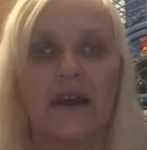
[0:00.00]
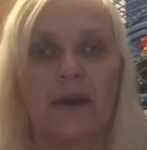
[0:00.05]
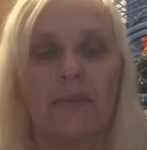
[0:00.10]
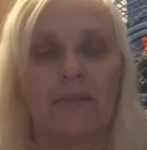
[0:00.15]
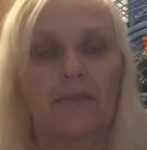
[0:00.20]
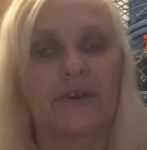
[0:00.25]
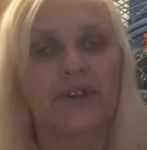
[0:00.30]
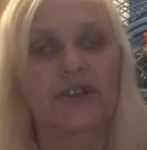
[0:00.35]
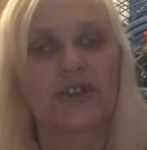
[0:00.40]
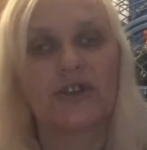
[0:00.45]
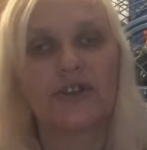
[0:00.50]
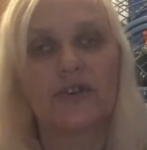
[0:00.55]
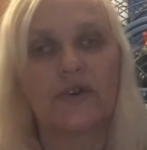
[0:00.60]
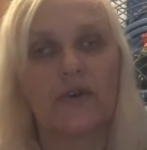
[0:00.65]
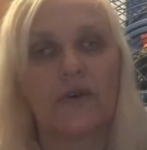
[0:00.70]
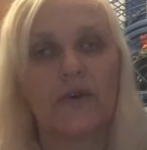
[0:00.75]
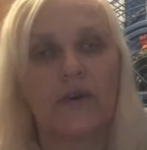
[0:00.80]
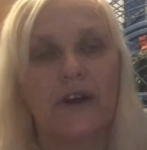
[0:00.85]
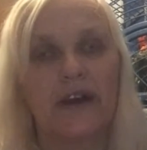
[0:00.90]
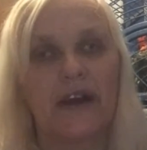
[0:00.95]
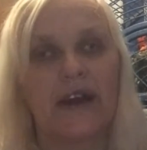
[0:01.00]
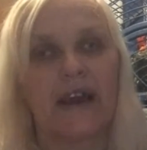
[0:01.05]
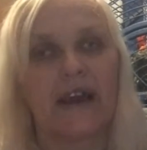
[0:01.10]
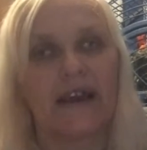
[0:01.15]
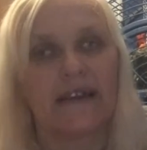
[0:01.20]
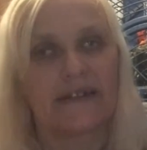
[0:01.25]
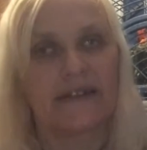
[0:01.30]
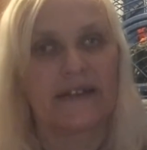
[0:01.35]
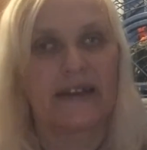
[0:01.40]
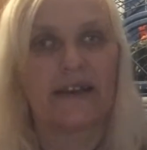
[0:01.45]
But you know,
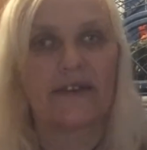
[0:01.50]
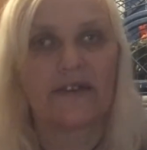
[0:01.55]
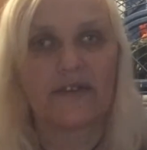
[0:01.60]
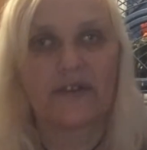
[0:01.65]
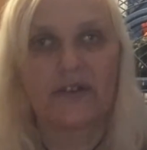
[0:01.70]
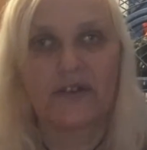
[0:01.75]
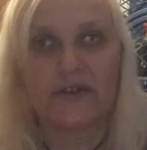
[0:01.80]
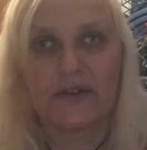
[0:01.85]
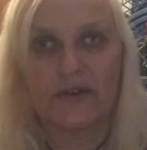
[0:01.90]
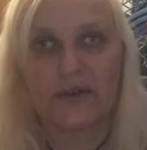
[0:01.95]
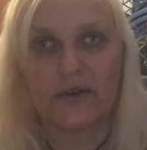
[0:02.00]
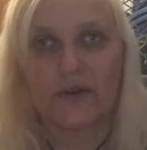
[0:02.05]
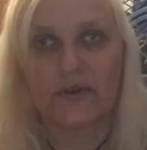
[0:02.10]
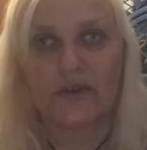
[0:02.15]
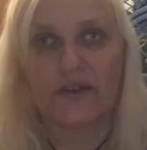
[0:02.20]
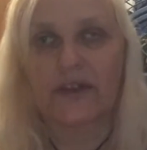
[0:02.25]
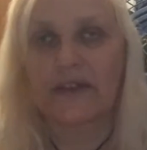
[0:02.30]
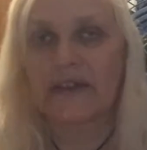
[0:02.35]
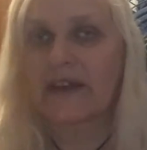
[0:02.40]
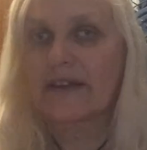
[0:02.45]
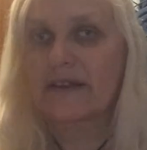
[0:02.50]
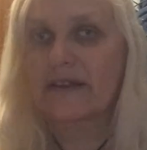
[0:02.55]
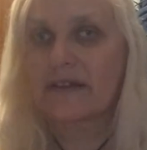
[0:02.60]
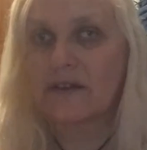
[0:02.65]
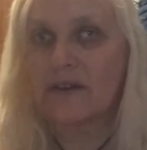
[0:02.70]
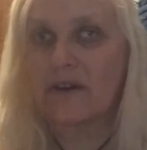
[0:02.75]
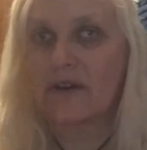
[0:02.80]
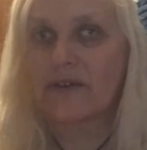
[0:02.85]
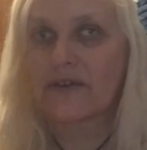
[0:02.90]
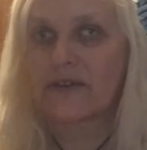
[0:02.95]
it's nice to know that there's
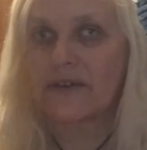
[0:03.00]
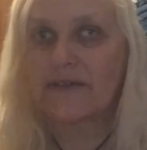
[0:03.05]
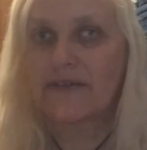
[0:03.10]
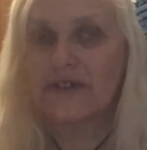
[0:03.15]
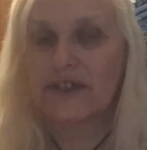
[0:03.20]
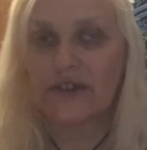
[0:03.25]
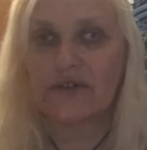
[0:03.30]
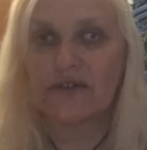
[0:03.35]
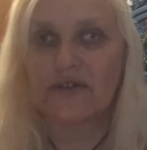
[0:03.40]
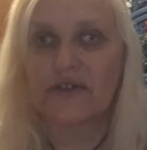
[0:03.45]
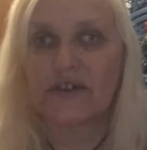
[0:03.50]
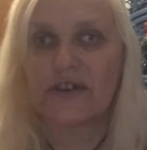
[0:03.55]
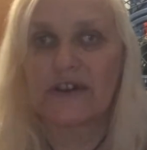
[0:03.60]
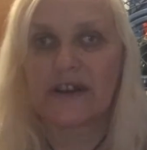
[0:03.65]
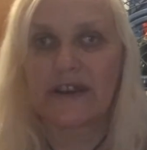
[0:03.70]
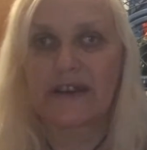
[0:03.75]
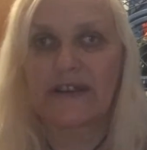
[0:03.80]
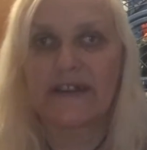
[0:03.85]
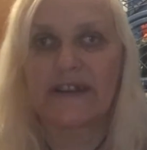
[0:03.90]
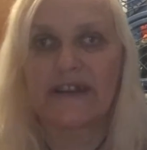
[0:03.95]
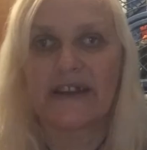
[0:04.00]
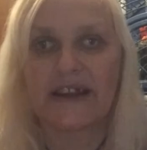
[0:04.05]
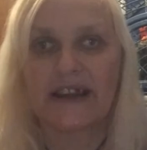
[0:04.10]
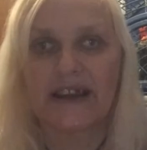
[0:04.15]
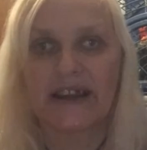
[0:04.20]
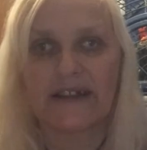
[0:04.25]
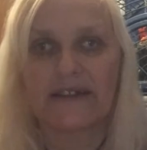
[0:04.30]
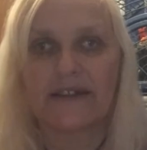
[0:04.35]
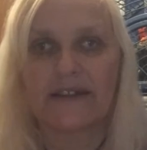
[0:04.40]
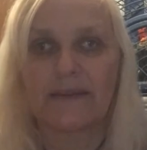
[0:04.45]
lots of children listening
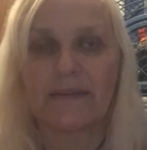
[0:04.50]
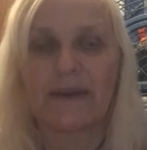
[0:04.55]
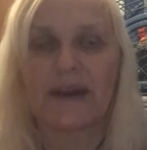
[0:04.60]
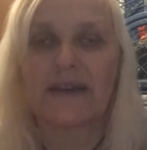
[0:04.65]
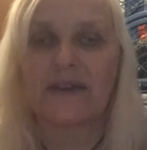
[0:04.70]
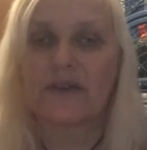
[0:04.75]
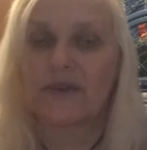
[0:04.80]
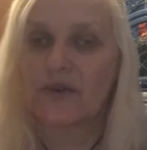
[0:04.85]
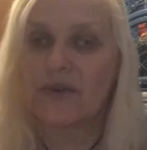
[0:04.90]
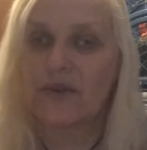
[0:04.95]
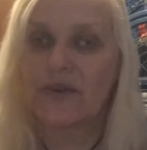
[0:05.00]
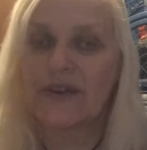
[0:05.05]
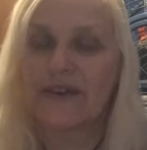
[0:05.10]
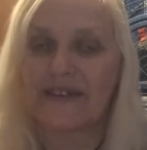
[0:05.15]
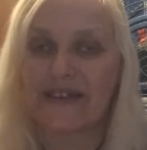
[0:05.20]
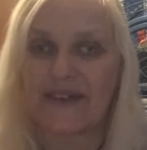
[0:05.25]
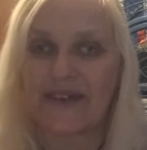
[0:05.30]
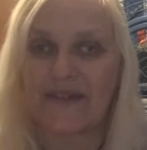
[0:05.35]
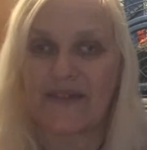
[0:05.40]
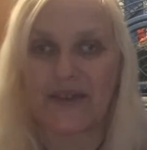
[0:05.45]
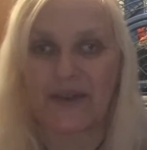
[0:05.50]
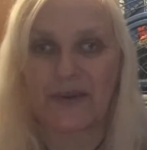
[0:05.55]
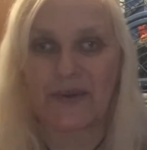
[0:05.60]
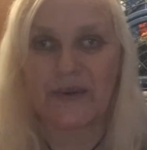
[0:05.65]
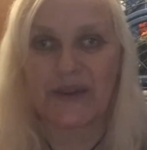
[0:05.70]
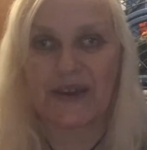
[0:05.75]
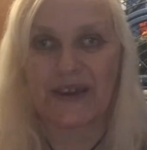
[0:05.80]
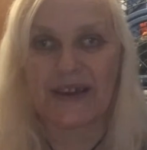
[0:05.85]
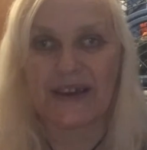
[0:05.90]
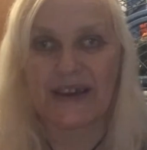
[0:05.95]
in to my stories every
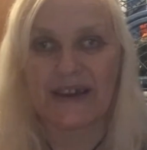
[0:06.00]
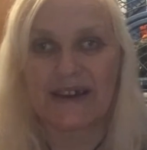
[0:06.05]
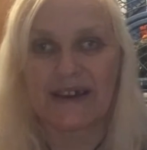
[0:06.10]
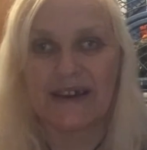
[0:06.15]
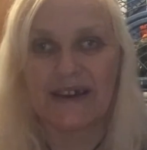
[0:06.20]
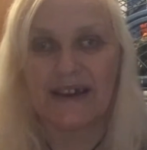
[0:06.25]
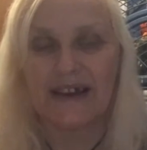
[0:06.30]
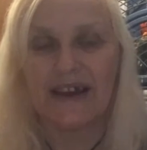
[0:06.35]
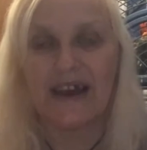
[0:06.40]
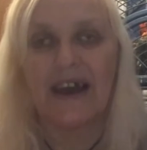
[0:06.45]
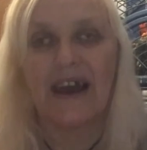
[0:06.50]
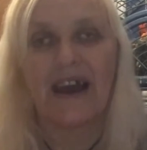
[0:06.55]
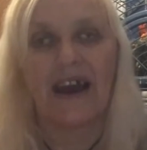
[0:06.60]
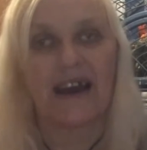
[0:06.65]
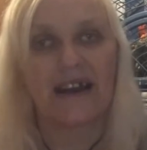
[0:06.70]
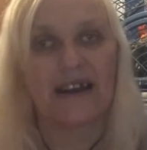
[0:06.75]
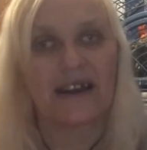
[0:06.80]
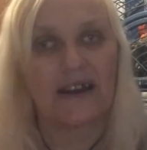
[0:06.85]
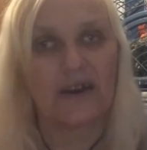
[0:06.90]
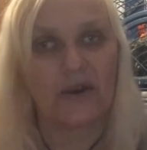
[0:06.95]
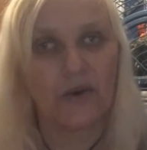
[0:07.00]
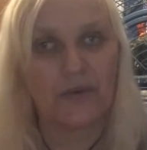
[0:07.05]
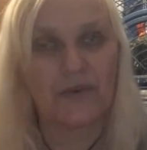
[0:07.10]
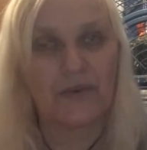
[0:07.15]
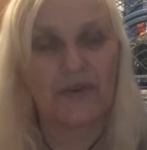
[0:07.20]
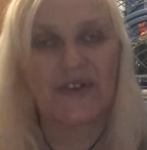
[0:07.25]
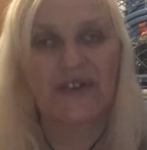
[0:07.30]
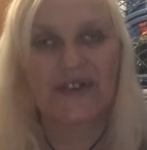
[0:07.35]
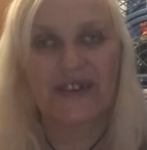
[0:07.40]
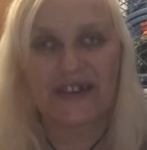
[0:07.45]
week. And I hope
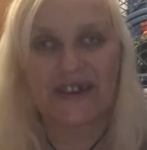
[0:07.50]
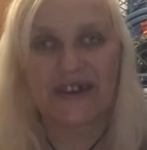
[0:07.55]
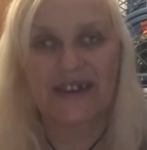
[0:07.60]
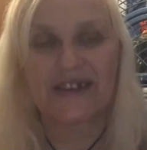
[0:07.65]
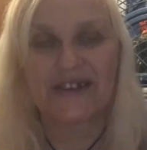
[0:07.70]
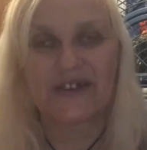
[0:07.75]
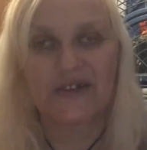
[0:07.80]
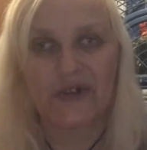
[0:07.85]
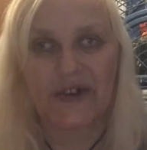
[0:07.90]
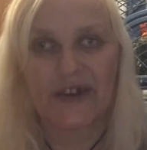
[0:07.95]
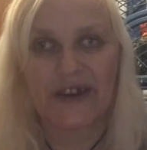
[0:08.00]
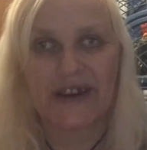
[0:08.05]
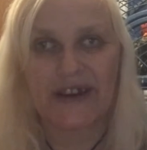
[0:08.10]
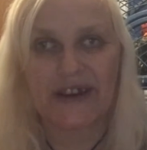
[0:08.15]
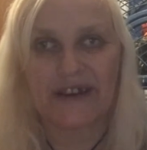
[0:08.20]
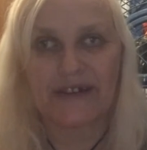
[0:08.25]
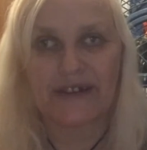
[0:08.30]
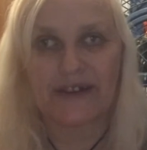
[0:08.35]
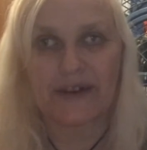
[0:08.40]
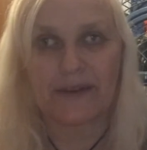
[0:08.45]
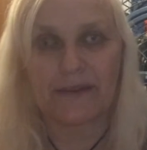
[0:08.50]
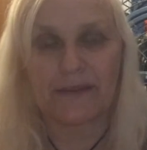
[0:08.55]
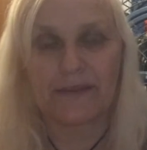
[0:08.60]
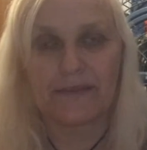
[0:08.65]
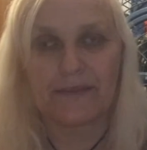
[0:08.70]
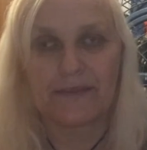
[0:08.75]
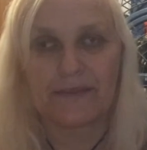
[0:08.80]
you're still enjoying them.